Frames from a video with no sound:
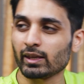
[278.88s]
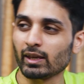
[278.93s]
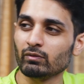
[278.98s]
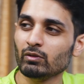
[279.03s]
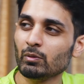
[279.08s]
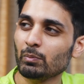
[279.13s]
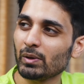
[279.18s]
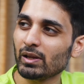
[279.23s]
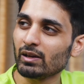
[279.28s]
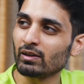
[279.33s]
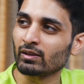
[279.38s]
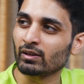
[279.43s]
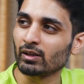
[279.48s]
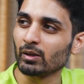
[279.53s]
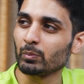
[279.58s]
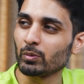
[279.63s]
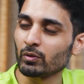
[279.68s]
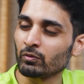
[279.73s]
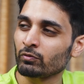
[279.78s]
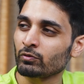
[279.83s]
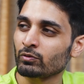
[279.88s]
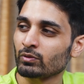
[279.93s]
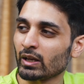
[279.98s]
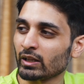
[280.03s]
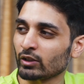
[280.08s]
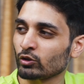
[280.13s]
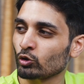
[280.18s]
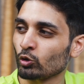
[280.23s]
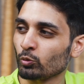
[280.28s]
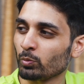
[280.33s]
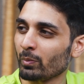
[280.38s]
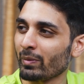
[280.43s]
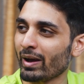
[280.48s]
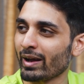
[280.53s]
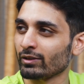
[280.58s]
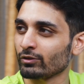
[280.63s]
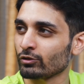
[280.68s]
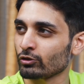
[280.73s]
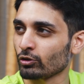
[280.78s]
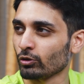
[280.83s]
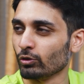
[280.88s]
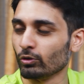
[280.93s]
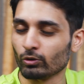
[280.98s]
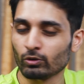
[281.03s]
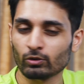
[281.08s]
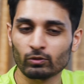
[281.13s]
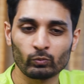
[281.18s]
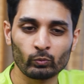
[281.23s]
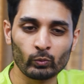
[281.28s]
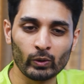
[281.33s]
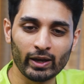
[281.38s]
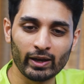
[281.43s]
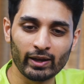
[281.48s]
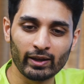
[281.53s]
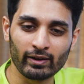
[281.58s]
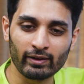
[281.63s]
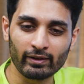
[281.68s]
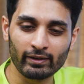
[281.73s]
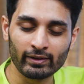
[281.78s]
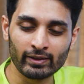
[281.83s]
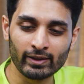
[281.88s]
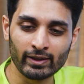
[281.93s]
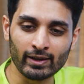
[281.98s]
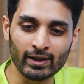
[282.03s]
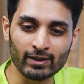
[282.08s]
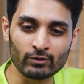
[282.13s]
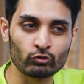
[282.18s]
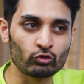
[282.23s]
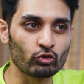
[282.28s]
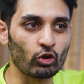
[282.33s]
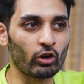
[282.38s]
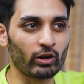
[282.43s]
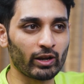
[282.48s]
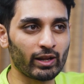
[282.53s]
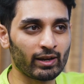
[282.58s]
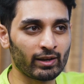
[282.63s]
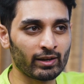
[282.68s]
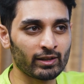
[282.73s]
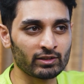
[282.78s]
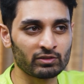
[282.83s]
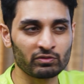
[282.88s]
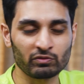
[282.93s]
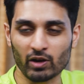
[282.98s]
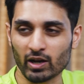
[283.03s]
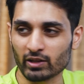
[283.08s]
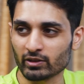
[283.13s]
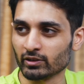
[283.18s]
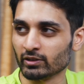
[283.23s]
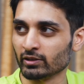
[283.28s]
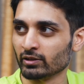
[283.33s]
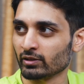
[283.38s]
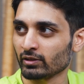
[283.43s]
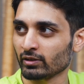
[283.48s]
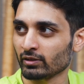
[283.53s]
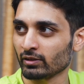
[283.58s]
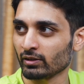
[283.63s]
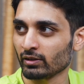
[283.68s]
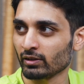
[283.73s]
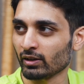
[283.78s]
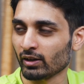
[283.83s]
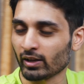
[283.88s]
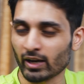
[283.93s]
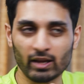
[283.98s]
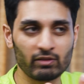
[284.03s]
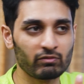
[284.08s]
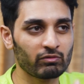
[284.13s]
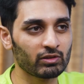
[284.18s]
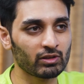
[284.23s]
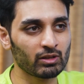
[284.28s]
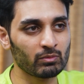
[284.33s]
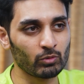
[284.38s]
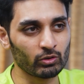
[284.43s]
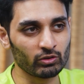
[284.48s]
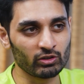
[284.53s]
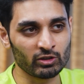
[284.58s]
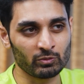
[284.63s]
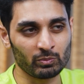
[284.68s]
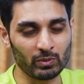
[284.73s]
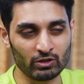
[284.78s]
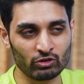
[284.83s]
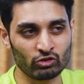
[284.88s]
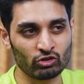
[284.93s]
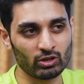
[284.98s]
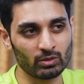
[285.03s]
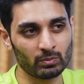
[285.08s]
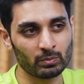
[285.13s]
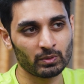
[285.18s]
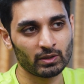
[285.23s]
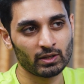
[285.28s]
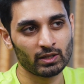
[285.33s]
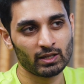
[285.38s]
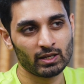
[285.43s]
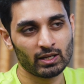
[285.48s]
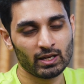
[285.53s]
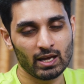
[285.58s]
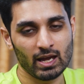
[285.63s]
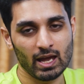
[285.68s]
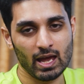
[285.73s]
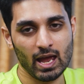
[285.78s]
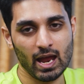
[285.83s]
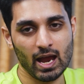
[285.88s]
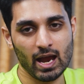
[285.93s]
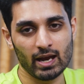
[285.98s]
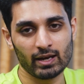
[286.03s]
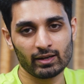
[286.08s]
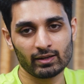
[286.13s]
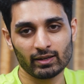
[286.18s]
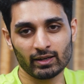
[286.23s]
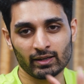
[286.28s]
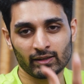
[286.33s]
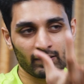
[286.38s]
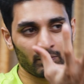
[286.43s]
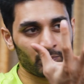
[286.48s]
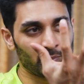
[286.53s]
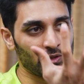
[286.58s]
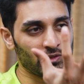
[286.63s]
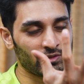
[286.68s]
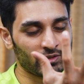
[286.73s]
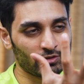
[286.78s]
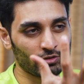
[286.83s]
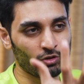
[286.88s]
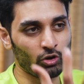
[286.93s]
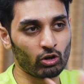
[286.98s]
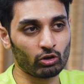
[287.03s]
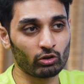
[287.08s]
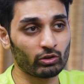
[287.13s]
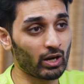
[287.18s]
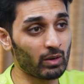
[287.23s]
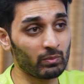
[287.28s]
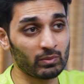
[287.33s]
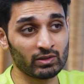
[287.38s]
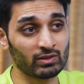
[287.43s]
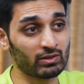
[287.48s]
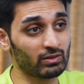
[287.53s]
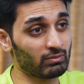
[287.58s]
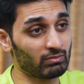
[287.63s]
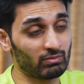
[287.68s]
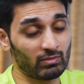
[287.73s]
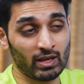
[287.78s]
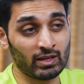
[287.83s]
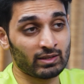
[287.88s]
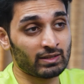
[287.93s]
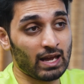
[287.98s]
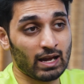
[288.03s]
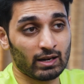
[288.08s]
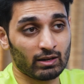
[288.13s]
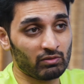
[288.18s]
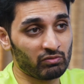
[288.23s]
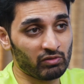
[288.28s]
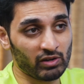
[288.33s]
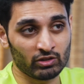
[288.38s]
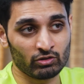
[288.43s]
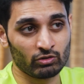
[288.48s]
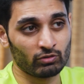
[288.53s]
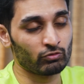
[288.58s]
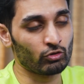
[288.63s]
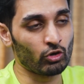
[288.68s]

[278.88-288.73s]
can we play a clip of that Superman show where he has Jor-El, his father, arrive with him on the spaceship, and it appears as a hologram and it's an exact reflection of